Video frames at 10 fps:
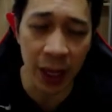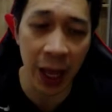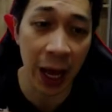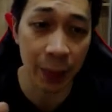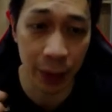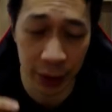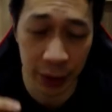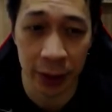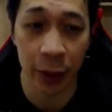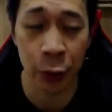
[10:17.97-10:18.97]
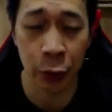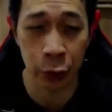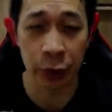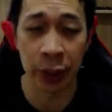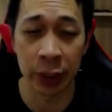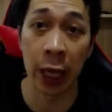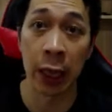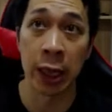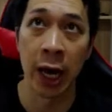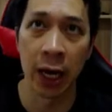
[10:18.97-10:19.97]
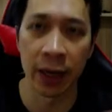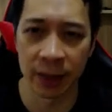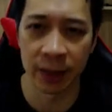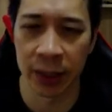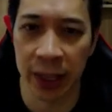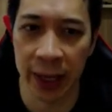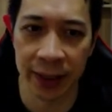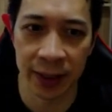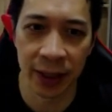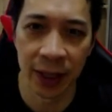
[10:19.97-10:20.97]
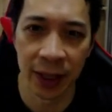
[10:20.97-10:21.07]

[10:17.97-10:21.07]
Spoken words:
I personally know that Google does a lot of split tests.